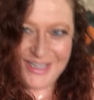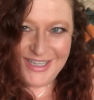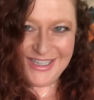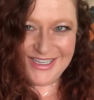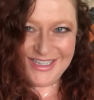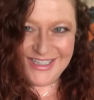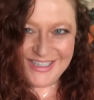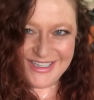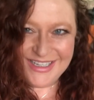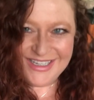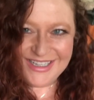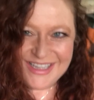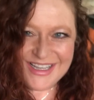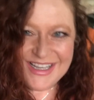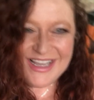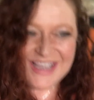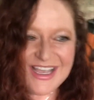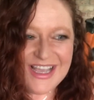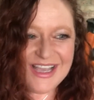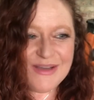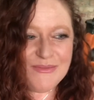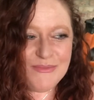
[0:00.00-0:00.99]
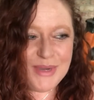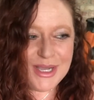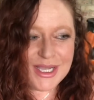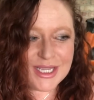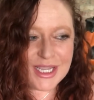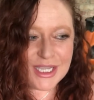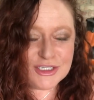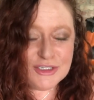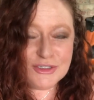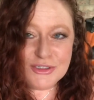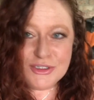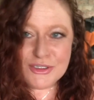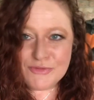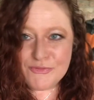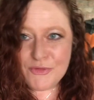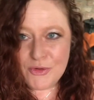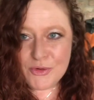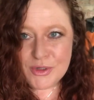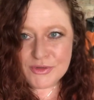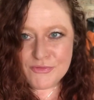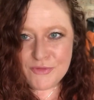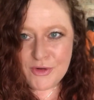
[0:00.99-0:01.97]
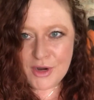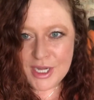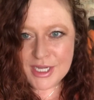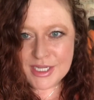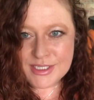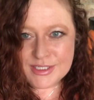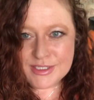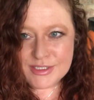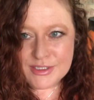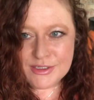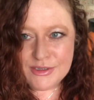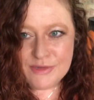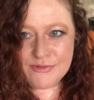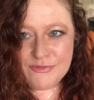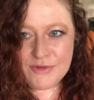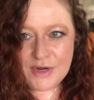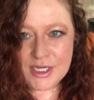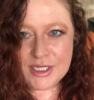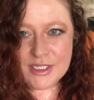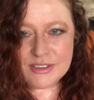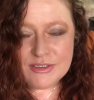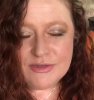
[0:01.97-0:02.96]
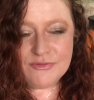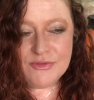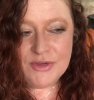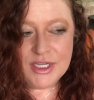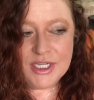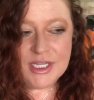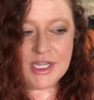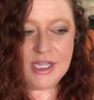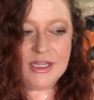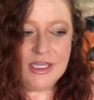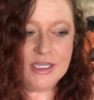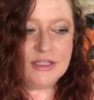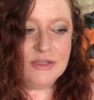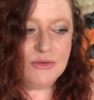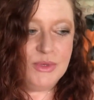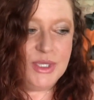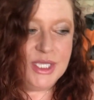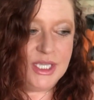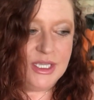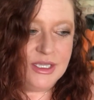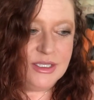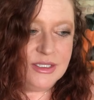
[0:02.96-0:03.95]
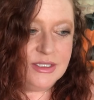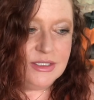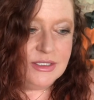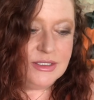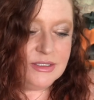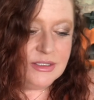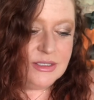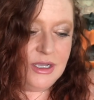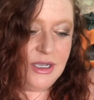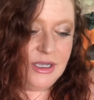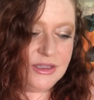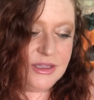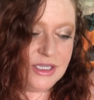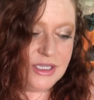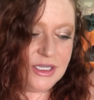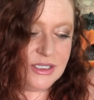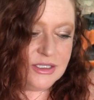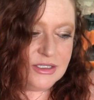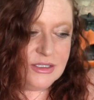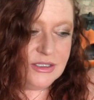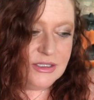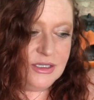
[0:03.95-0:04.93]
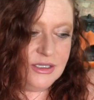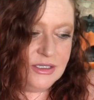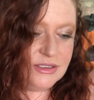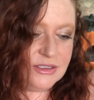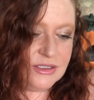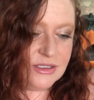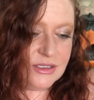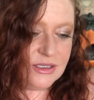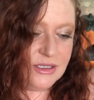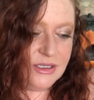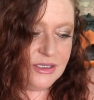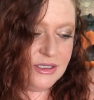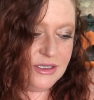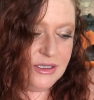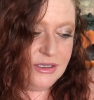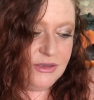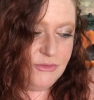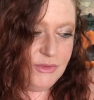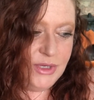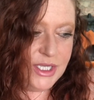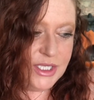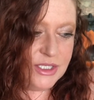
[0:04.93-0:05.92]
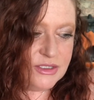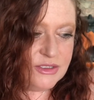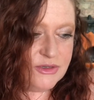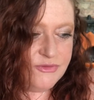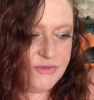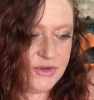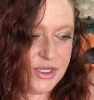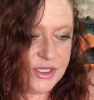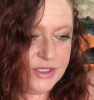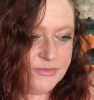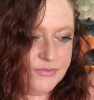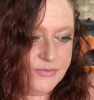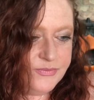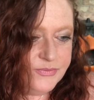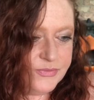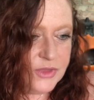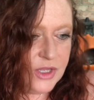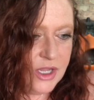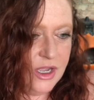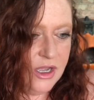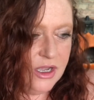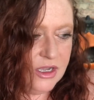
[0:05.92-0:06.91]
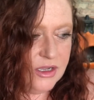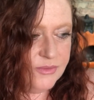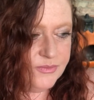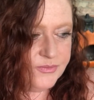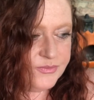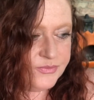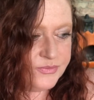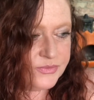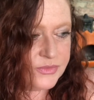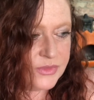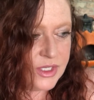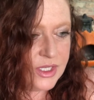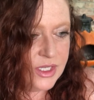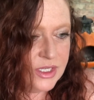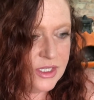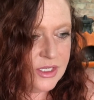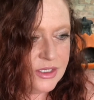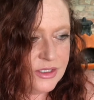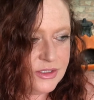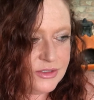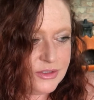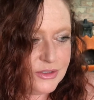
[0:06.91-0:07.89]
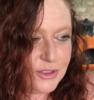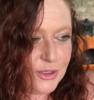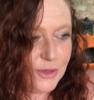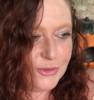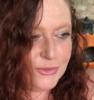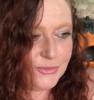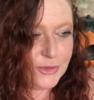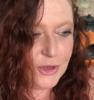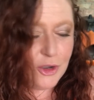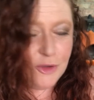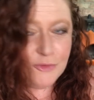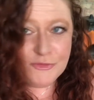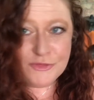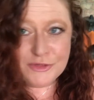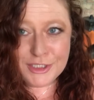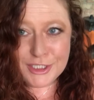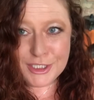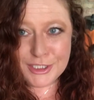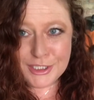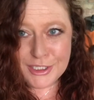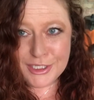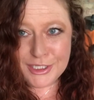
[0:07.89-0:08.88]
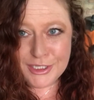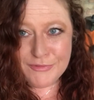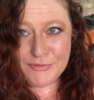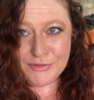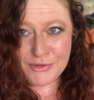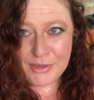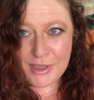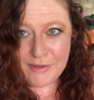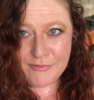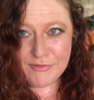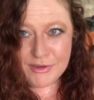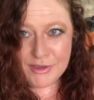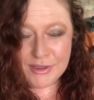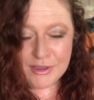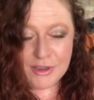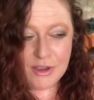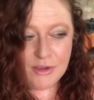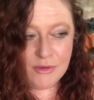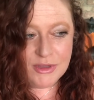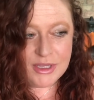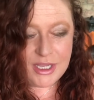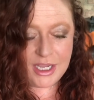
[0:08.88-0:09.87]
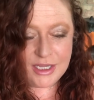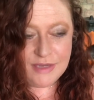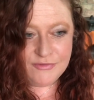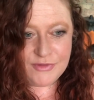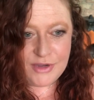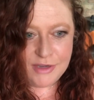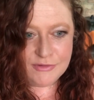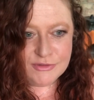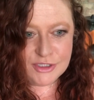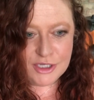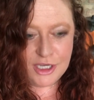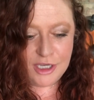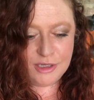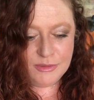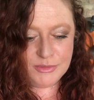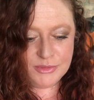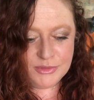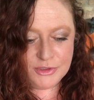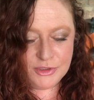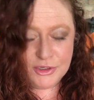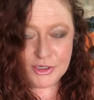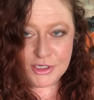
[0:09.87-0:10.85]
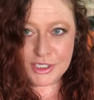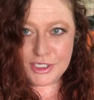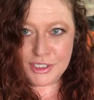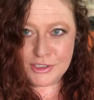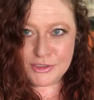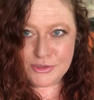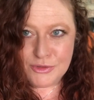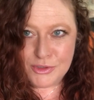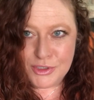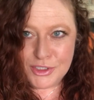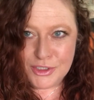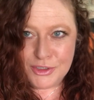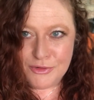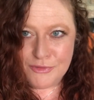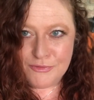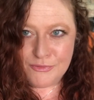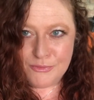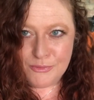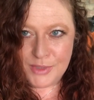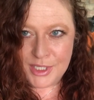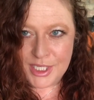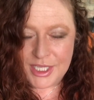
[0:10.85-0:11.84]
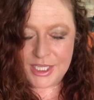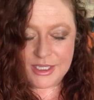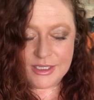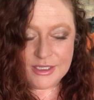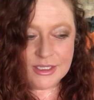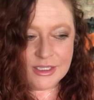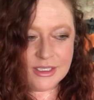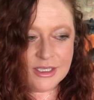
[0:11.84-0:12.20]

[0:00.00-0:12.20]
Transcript: but I do look forward to Fridays still. Fridays are fun. I like the weekends. I think it, it's a, weekends are fun. Um, so hopefully if you have a nine to five job, you're gonna enjoy your weekend,